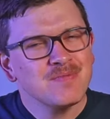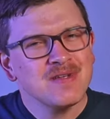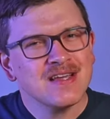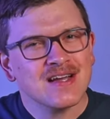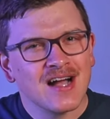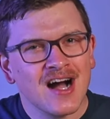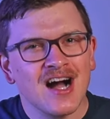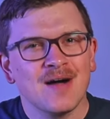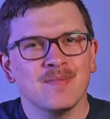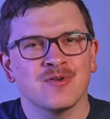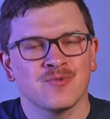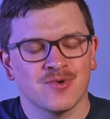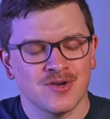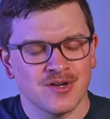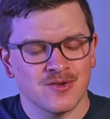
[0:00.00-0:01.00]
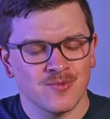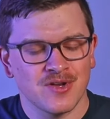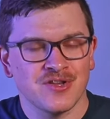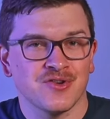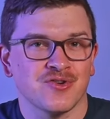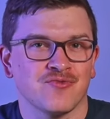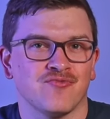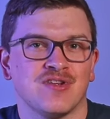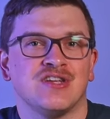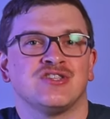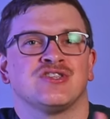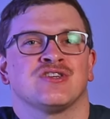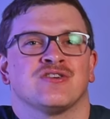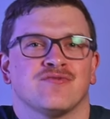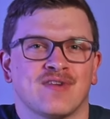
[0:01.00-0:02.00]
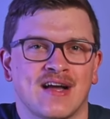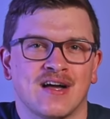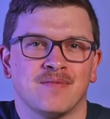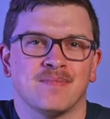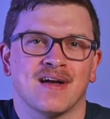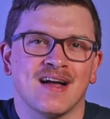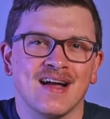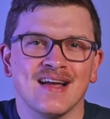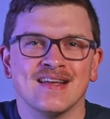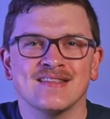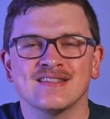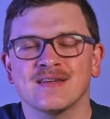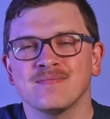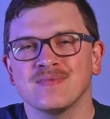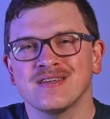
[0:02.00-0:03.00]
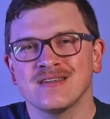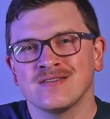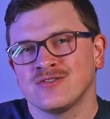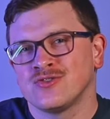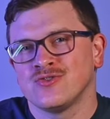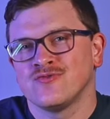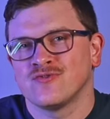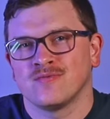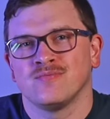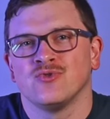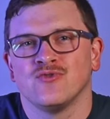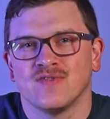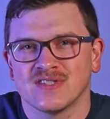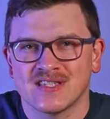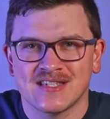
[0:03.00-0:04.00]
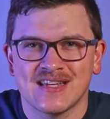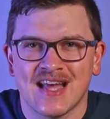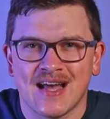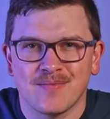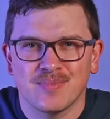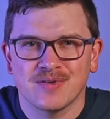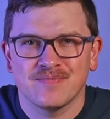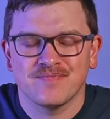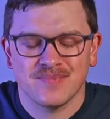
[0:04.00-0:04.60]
be a common one when you're reaching around behind something to remove a snap.